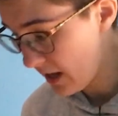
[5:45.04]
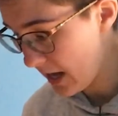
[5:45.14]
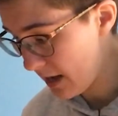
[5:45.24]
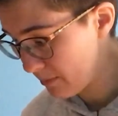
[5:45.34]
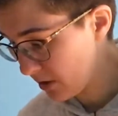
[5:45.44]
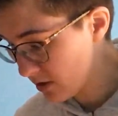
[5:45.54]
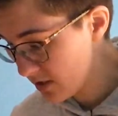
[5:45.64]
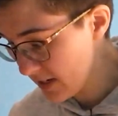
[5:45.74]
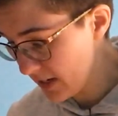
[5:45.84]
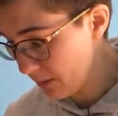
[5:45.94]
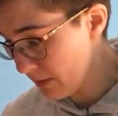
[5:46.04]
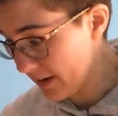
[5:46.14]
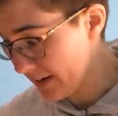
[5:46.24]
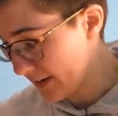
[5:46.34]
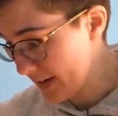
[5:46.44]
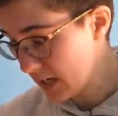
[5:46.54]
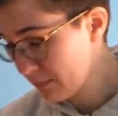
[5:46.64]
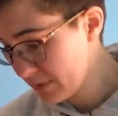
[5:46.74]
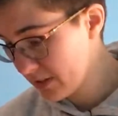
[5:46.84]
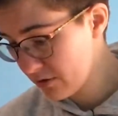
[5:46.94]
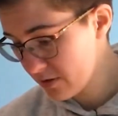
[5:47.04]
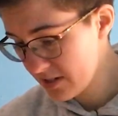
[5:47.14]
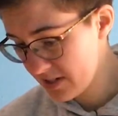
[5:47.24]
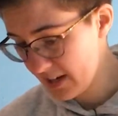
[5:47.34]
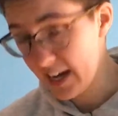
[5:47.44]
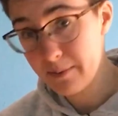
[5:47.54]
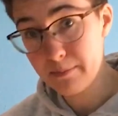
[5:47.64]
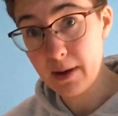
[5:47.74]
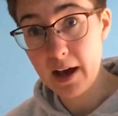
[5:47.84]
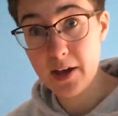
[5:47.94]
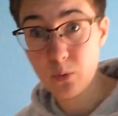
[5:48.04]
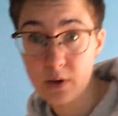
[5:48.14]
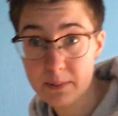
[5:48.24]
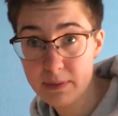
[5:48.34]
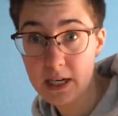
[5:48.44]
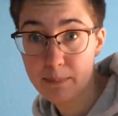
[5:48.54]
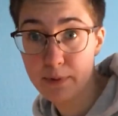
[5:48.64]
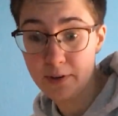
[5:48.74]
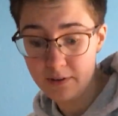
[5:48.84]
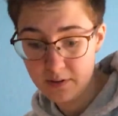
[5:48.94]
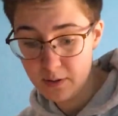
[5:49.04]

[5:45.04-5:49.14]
I'm gonna take my egg beaters and my red paper,